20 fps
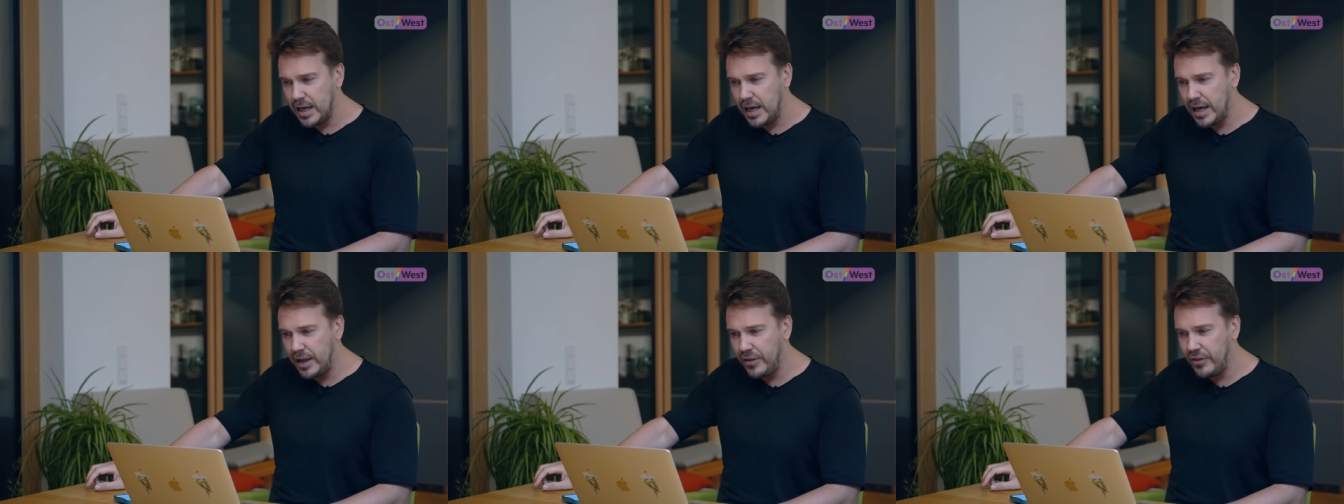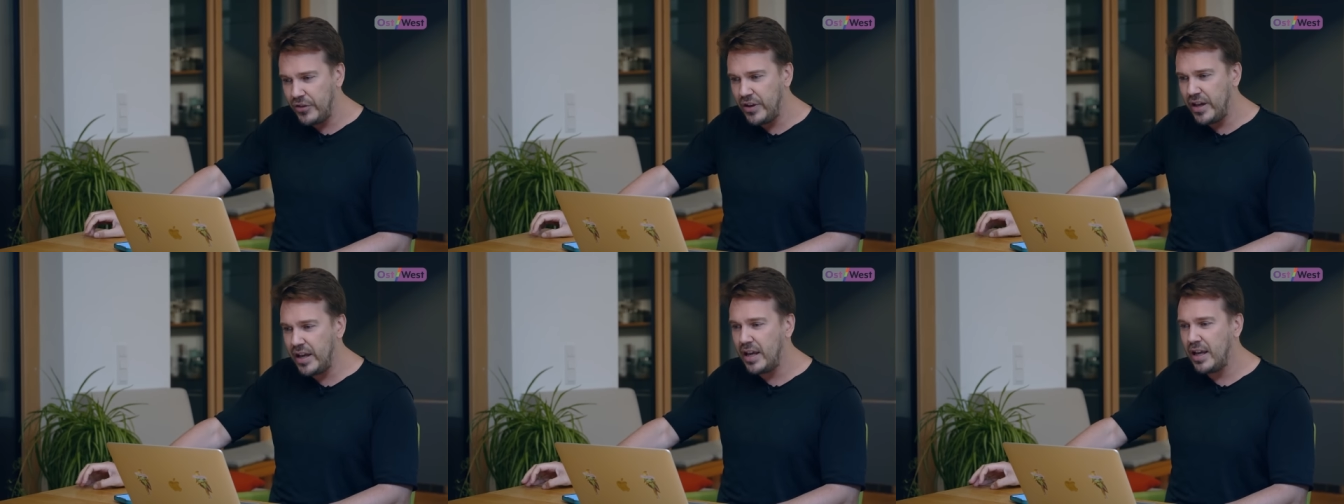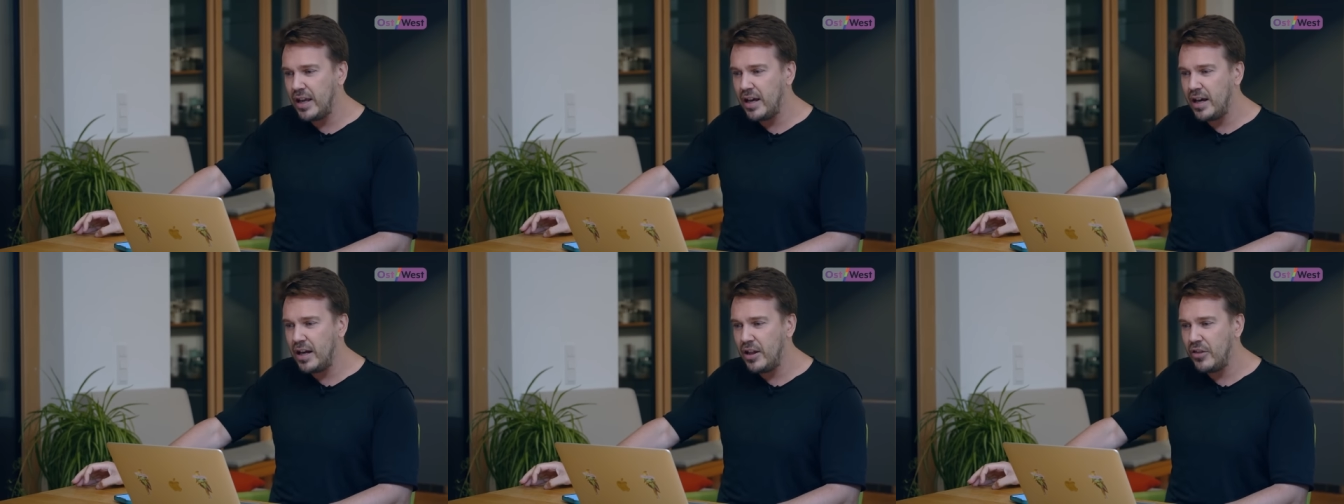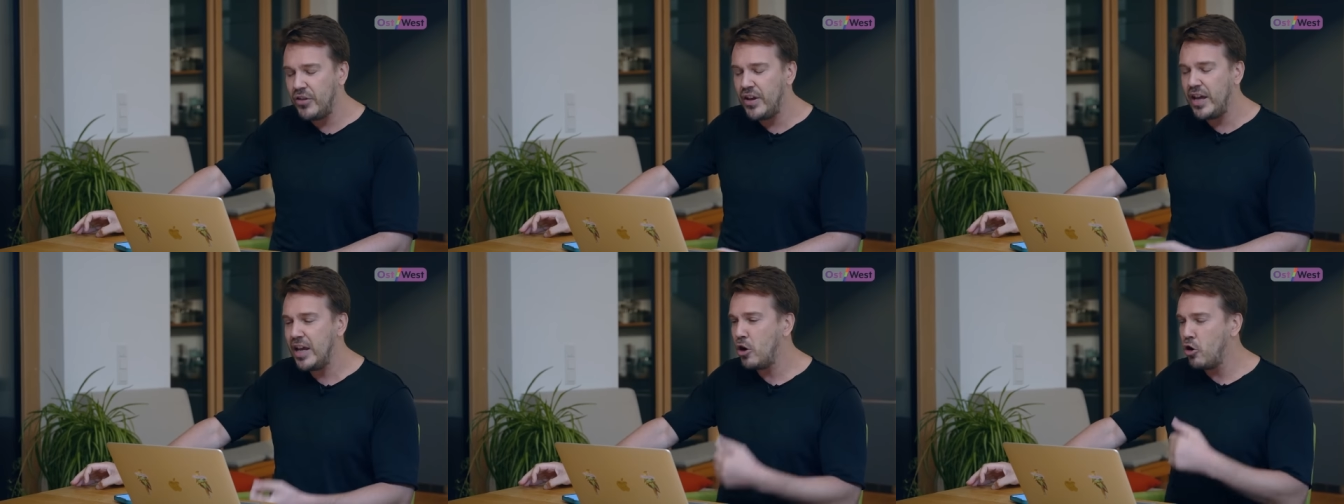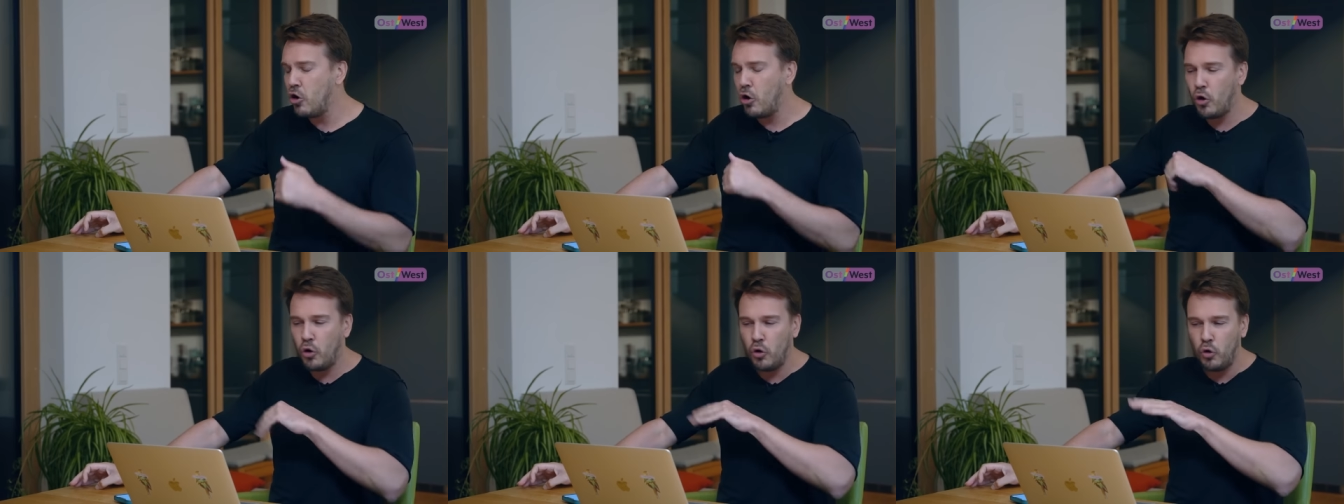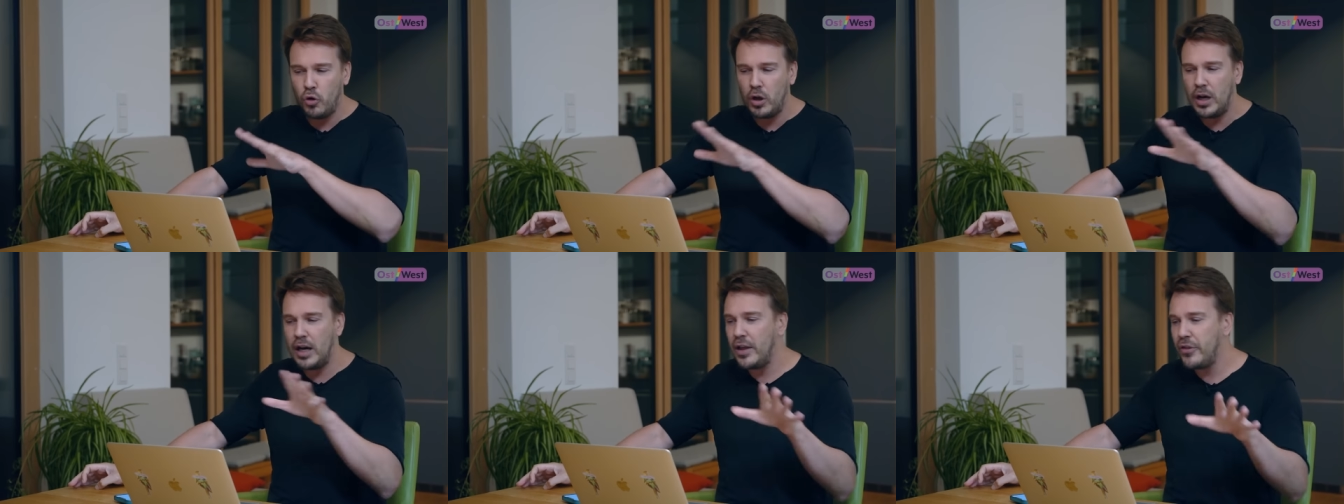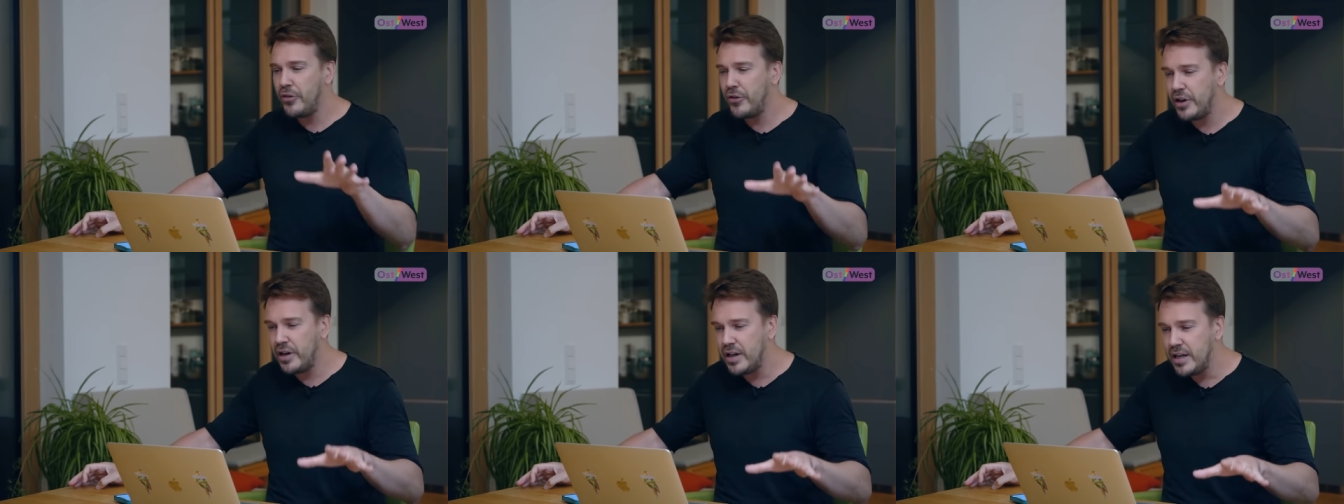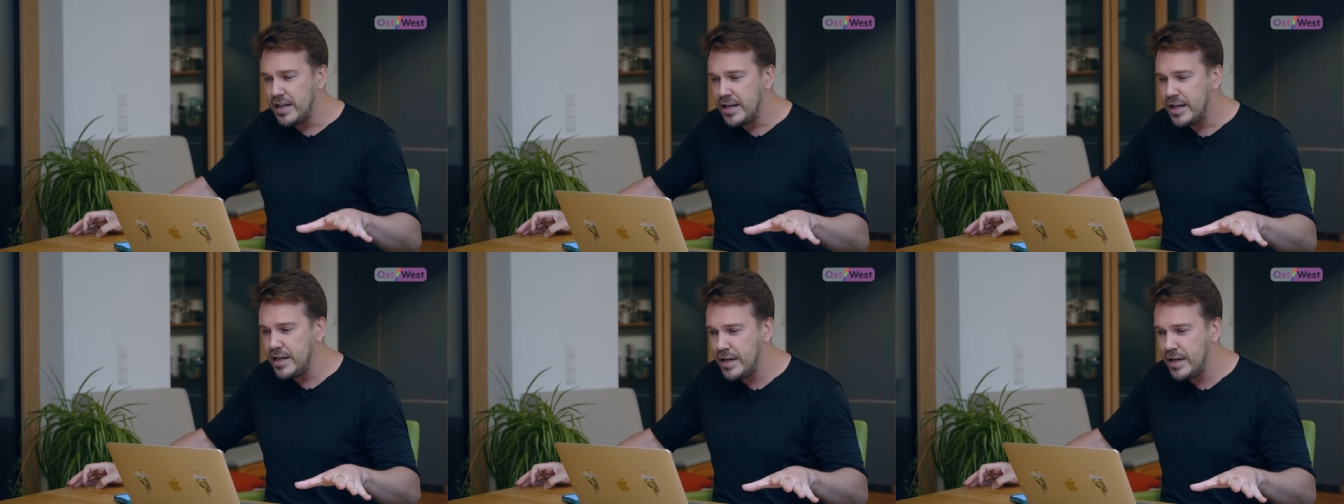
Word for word: and they, uh, they call other